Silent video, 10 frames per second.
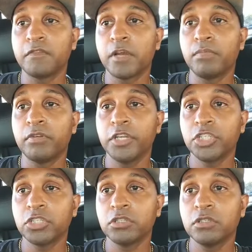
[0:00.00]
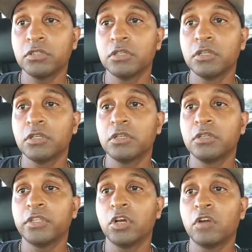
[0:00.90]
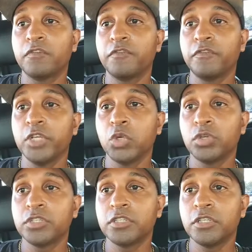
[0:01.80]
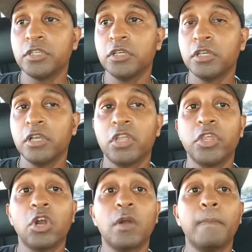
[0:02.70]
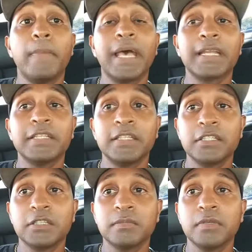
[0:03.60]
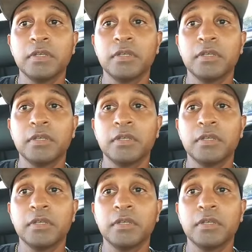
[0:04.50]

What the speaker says: vibration, they are frequency, they are magnetism,